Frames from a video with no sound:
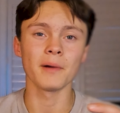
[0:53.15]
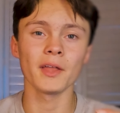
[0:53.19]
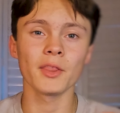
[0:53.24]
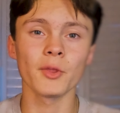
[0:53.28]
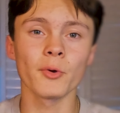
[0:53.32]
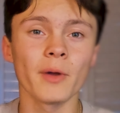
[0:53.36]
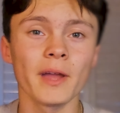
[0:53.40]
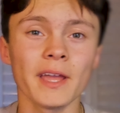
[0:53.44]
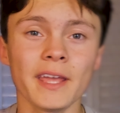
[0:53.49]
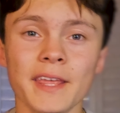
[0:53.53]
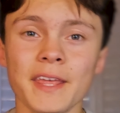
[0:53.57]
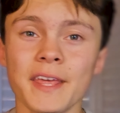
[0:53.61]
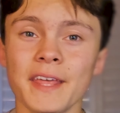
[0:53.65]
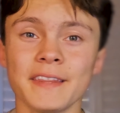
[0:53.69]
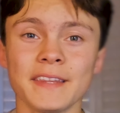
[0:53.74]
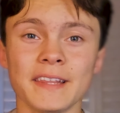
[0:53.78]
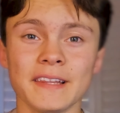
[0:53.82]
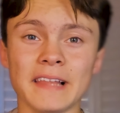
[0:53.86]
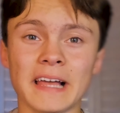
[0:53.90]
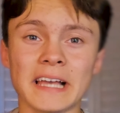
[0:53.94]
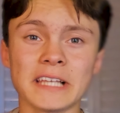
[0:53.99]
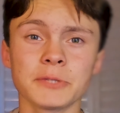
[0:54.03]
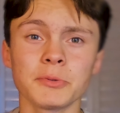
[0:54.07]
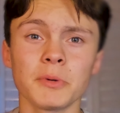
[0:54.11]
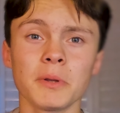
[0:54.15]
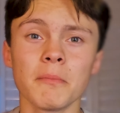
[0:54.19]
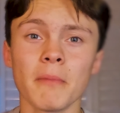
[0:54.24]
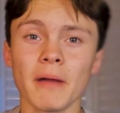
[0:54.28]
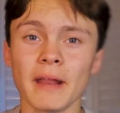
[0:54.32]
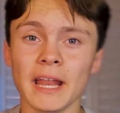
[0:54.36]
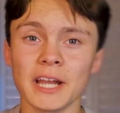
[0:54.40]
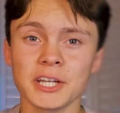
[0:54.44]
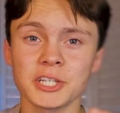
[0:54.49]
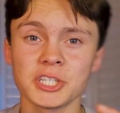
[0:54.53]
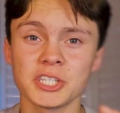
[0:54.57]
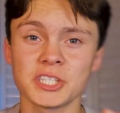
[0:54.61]
by the way, the last one
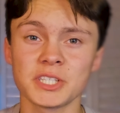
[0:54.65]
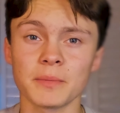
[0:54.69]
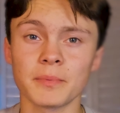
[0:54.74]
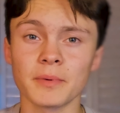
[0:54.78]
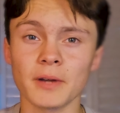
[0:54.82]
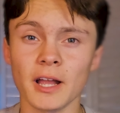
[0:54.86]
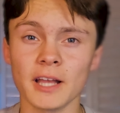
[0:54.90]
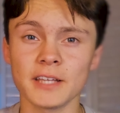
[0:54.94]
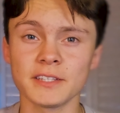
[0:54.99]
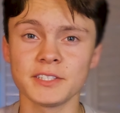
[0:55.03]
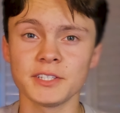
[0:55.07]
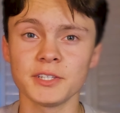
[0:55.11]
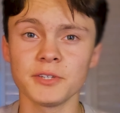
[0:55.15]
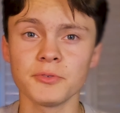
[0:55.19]
might actually surprise